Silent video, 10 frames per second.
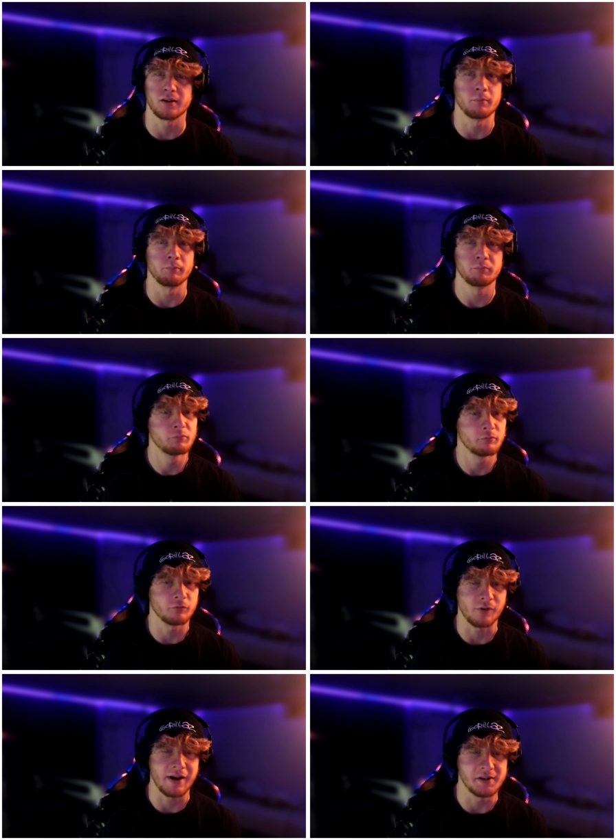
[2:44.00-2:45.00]
some
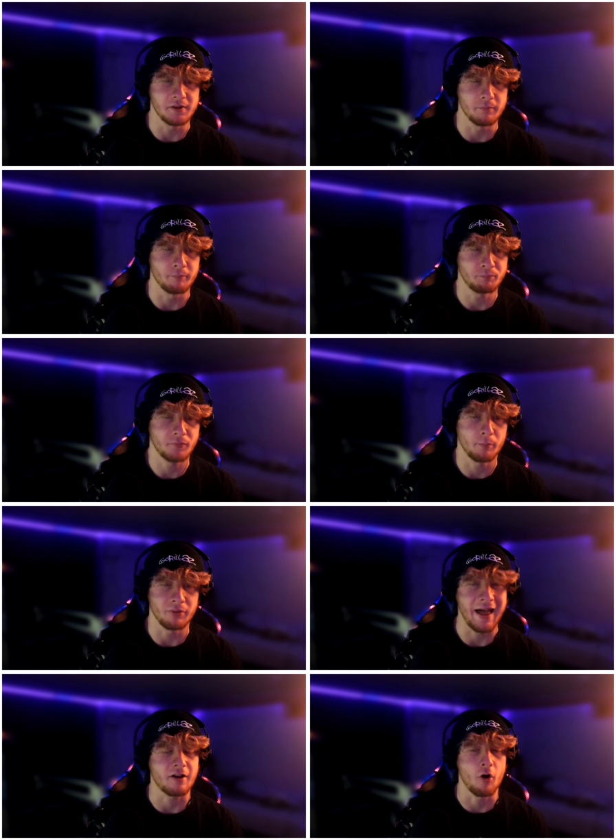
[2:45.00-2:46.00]
random
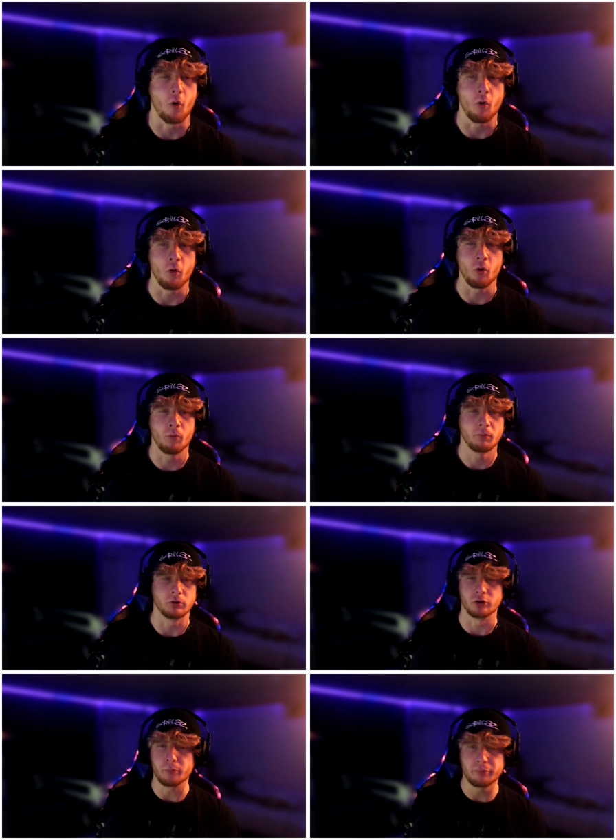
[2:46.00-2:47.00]
black hole
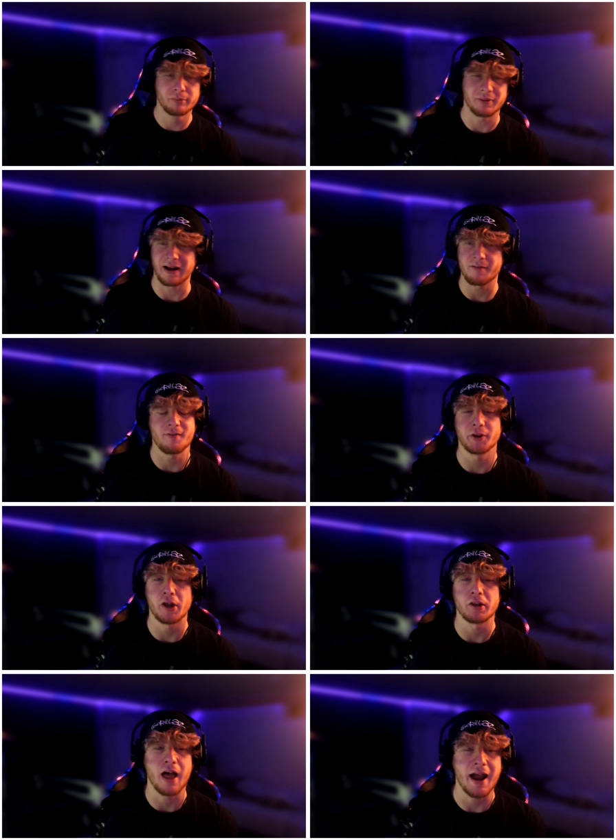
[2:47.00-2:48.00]
loop that I
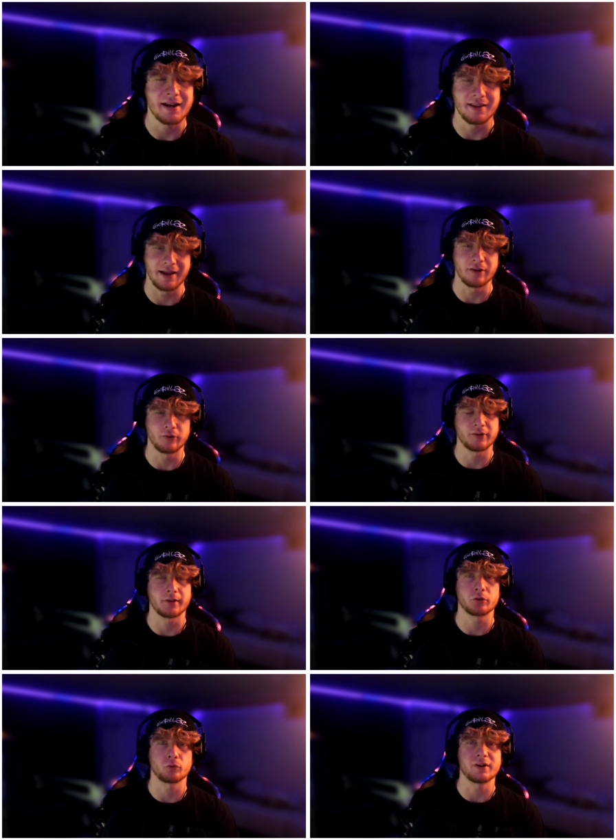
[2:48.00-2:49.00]
found online, and it was
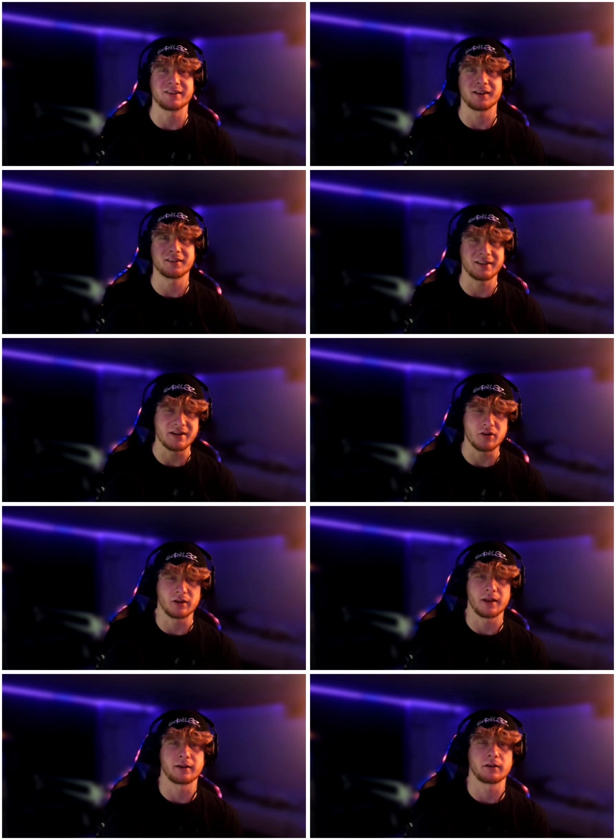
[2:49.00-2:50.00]
like three sixty, and
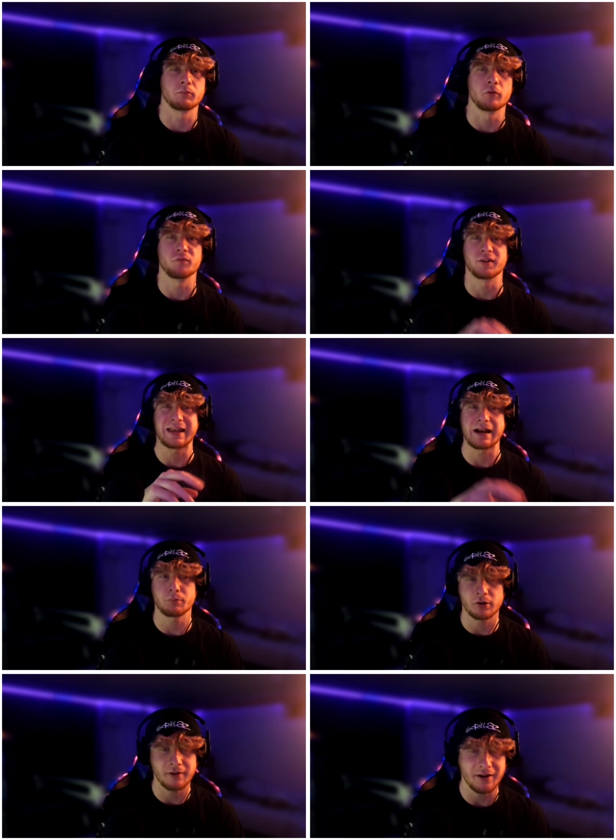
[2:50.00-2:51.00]
you can like move the
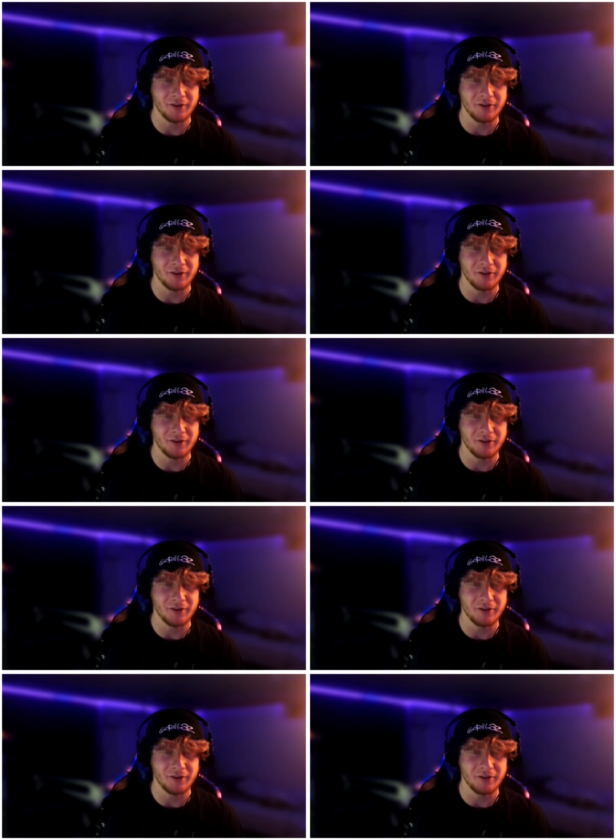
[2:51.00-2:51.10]
camera